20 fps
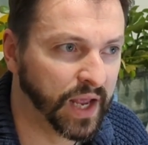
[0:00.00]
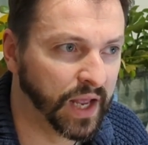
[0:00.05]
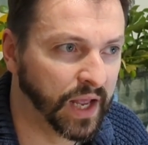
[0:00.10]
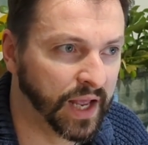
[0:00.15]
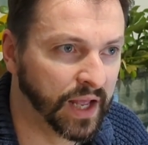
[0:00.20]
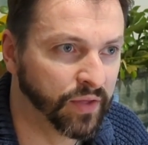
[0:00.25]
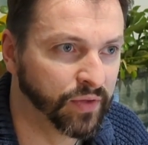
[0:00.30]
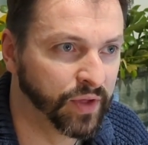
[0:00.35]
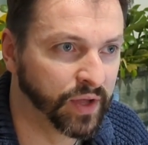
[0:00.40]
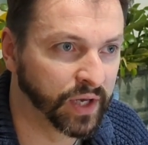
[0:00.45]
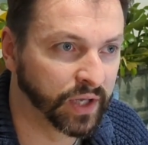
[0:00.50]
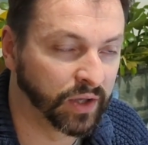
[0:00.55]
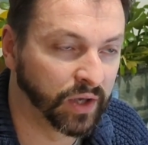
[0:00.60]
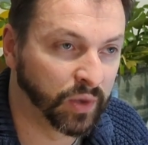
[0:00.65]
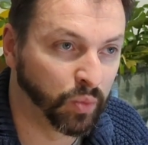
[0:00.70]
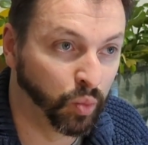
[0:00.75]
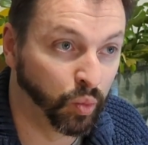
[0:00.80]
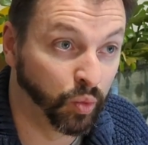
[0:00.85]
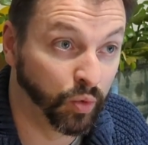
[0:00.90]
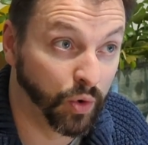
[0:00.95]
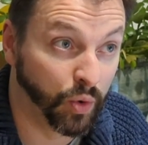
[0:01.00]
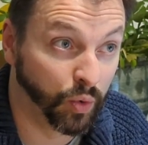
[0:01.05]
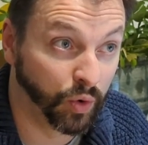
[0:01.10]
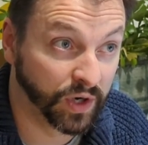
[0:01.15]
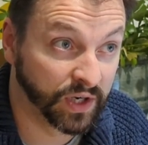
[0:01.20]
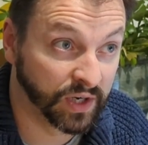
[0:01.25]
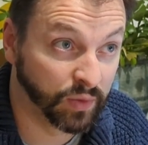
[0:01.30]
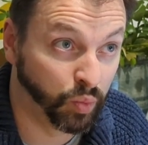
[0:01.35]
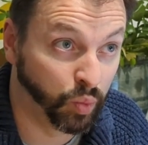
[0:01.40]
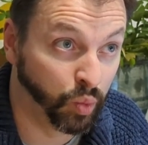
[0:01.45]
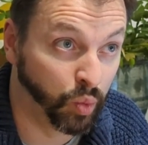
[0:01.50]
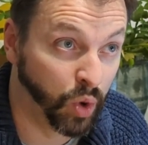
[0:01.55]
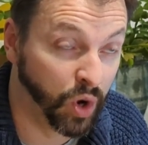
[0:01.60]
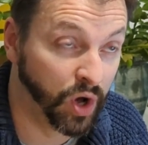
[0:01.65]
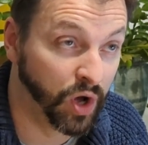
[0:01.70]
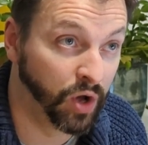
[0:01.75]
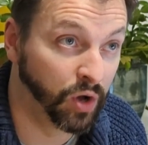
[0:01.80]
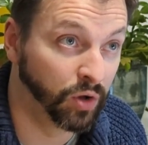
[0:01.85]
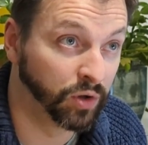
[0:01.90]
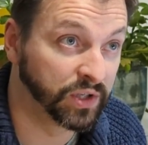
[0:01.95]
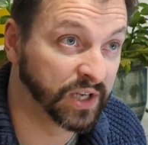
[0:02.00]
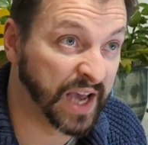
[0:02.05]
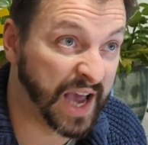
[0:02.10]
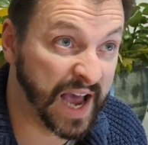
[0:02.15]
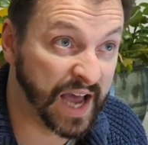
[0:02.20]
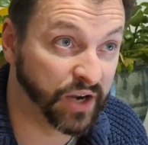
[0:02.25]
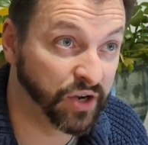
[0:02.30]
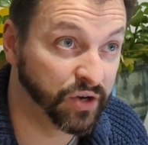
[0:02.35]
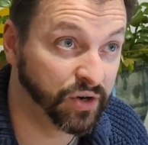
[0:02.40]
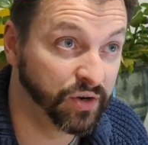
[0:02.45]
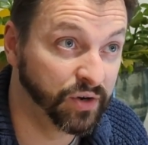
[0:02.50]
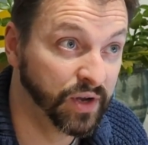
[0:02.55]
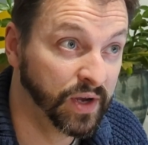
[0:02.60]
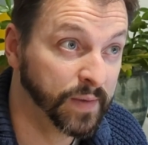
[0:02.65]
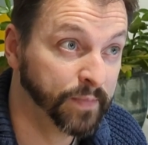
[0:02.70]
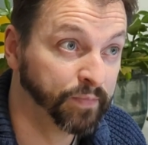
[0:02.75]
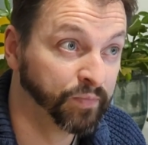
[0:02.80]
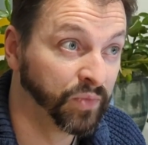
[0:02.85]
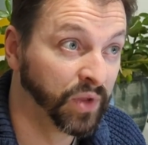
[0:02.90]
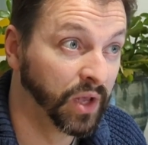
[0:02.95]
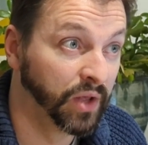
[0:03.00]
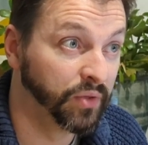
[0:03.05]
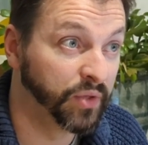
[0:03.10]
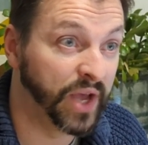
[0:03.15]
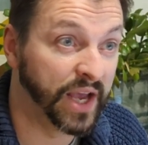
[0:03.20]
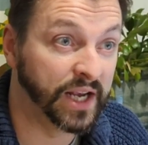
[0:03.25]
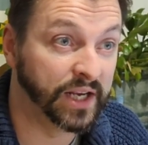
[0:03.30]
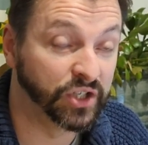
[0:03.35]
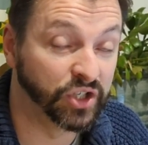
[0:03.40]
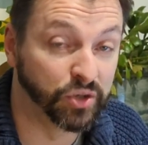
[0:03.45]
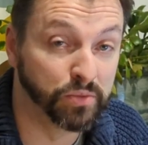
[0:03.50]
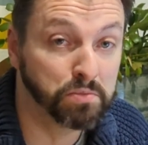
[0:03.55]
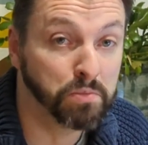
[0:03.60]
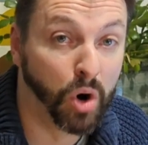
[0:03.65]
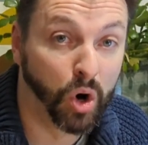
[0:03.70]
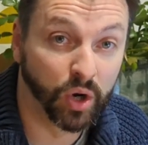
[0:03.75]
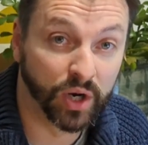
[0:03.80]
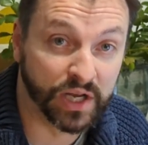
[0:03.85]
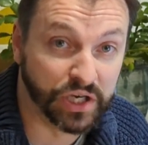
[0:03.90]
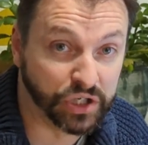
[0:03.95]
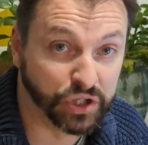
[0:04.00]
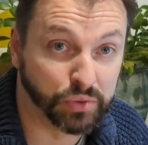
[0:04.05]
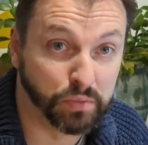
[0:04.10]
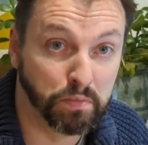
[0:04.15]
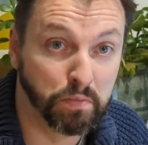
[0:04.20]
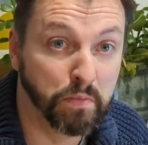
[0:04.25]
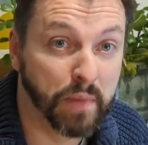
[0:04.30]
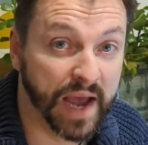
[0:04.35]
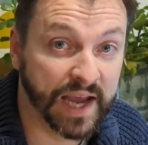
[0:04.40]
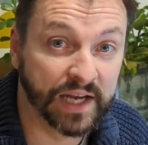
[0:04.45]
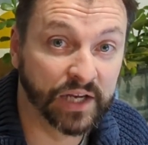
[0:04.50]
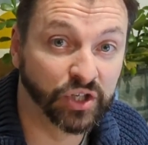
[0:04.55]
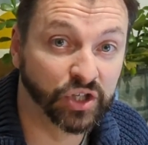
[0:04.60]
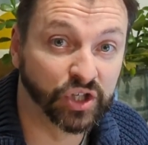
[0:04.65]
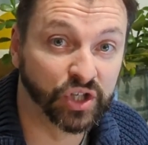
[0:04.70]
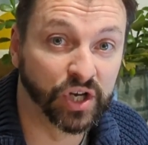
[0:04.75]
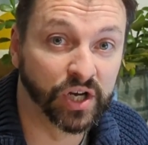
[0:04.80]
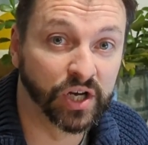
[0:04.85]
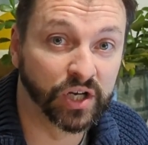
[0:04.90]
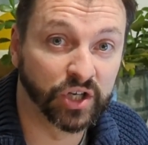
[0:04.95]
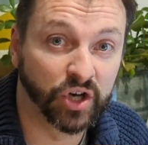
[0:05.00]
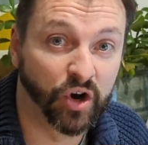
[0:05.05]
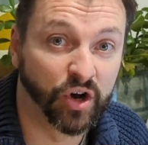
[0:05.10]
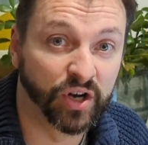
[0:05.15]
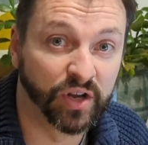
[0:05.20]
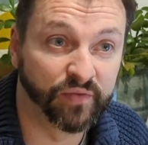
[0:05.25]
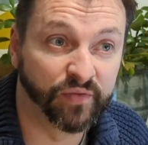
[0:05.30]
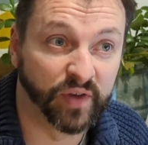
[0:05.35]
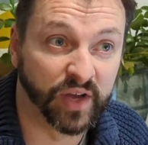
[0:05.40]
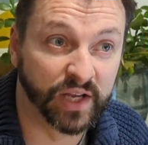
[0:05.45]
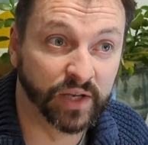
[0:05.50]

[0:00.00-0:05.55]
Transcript: in the world canon they demolish major kind of